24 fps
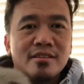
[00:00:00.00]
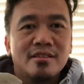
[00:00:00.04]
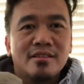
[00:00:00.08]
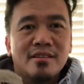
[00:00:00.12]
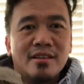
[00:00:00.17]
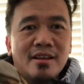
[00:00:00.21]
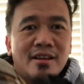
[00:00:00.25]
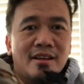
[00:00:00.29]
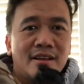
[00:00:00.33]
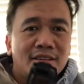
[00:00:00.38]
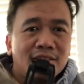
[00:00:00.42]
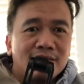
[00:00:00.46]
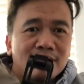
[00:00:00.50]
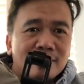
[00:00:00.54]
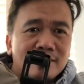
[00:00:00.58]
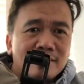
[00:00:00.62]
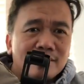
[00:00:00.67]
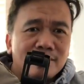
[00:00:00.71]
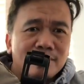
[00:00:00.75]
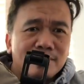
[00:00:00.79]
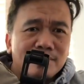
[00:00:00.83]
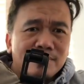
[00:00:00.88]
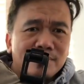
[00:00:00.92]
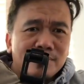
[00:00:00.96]
You
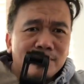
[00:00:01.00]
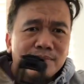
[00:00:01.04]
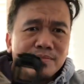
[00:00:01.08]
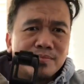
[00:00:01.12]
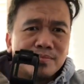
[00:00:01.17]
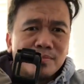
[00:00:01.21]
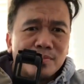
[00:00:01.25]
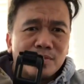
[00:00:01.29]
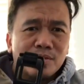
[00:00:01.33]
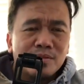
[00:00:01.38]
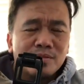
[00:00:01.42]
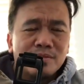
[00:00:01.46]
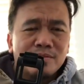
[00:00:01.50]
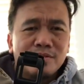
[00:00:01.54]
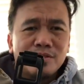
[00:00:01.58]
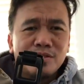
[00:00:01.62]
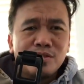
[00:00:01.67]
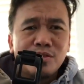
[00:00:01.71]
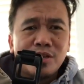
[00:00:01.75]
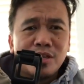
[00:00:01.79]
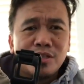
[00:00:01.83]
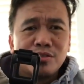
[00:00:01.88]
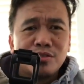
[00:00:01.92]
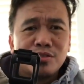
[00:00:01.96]

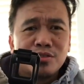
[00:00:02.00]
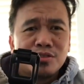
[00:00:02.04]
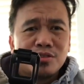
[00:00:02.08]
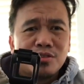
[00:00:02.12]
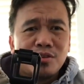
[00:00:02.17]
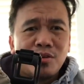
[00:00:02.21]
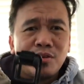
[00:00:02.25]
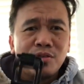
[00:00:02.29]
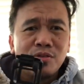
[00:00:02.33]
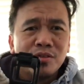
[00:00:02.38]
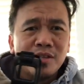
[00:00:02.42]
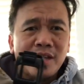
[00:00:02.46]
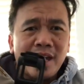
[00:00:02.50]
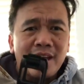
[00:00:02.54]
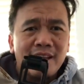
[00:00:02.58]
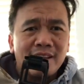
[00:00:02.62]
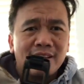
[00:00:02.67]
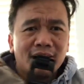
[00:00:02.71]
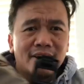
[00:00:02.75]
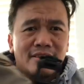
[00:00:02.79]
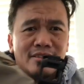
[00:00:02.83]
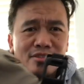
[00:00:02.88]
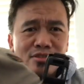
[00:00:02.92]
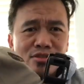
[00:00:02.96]
can use old
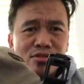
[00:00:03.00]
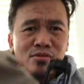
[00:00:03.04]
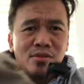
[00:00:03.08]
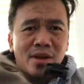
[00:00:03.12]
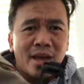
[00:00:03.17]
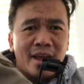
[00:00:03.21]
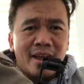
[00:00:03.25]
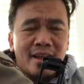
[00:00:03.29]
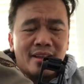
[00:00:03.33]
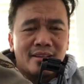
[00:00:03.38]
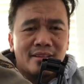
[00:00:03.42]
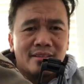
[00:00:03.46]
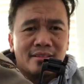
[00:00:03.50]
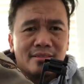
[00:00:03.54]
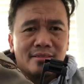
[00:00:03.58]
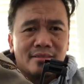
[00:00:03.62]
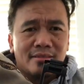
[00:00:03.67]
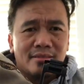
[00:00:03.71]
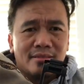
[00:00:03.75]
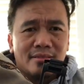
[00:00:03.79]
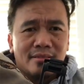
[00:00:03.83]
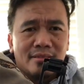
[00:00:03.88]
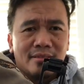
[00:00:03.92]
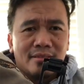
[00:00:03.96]
hat, new hat.
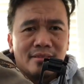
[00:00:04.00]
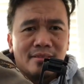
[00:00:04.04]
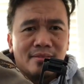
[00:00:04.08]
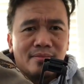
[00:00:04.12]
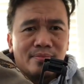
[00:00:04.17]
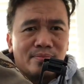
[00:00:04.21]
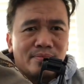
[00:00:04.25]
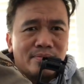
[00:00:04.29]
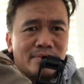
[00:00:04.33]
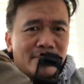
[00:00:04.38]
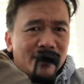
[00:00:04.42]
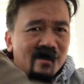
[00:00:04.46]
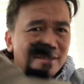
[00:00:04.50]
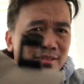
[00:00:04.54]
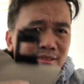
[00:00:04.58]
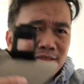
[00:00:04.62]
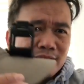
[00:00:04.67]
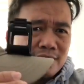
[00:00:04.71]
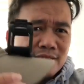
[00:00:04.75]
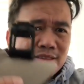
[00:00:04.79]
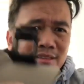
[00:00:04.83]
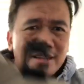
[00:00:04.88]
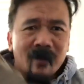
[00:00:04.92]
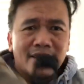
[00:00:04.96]
This
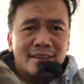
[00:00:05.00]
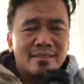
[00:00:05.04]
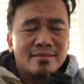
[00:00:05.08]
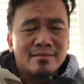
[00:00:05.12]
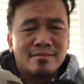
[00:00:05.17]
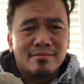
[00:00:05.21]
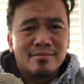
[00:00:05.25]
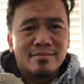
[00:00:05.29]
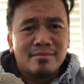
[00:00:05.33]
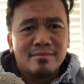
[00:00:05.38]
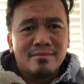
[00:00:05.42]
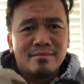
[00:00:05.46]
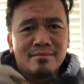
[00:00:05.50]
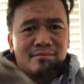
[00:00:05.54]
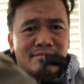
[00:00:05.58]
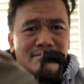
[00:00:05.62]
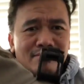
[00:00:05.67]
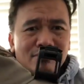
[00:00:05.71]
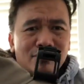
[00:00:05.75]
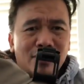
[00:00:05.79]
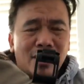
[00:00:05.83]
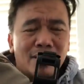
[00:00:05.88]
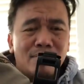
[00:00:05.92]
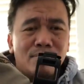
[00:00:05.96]
is like
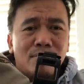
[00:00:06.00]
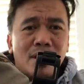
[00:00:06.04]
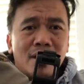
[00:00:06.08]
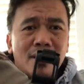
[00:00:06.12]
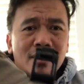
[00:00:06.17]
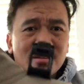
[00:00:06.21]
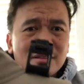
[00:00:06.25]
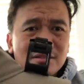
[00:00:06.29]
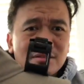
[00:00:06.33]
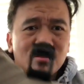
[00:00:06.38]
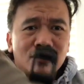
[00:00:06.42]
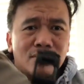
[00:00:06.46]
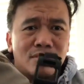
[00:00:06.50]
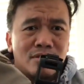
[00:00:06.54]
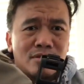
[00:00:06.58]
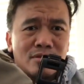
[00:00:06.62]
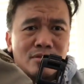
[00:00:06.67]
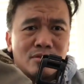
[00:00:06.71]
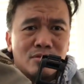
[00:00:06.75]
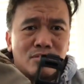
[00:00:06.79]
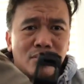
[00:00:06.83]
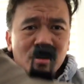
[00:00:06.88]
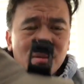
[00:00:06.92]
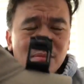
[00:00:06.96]
$10 or
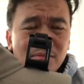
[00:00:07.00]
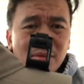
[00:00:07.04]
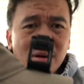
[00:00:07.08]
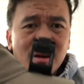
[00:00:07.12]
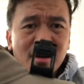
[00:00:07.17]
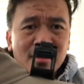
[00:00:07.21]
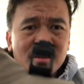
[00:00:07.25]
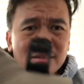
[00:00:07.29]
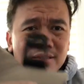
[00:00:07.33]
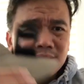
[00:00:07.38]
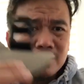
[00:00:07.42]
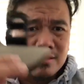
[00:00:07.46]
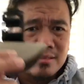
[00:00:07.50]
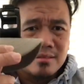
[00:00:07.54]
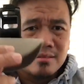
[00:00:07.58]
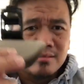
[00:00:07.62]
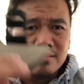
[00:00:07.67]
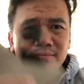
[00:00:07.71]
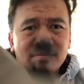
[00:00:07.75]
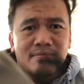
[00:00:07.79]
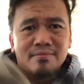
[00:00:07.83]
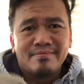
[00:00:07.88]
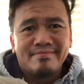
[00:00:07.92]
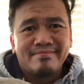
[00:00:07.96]
$20
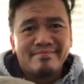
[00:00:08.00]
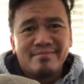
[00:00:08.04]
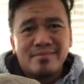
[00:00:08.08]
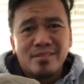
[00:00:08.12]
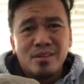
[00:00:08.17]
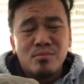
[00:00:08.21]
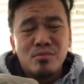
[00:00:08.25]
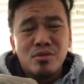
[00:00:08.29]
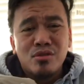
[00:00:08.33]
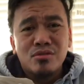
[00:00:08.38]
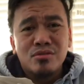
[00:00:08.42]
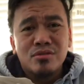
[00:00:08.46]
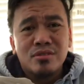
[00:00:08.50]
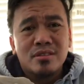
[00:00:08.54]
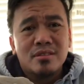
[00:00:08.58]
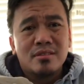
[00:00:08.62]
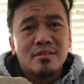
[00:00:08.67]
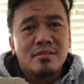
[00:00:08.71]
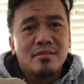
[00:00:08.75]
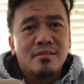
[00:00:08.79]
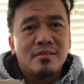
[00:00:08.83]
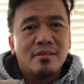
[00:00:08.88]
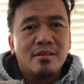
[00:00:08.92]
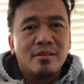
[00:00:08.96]
the most
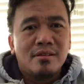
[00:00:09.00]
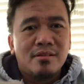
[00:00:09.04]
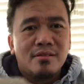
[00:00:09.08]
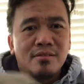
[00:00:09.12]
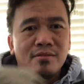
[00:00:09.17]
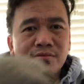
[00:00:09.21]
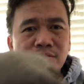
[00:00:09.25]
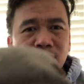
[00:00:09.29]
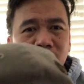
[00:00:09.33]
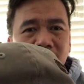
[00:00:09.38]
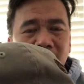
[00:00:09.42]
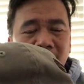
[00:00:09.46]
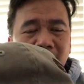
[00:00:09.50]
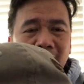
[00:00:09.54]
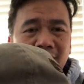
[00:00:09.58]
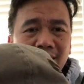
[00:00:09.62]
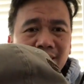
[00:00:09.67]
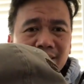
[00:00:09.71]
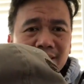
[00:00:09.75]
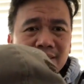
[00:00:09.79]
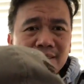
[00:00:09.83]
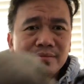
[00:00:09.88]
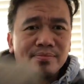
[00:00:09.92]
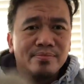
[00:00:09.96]
for a hat.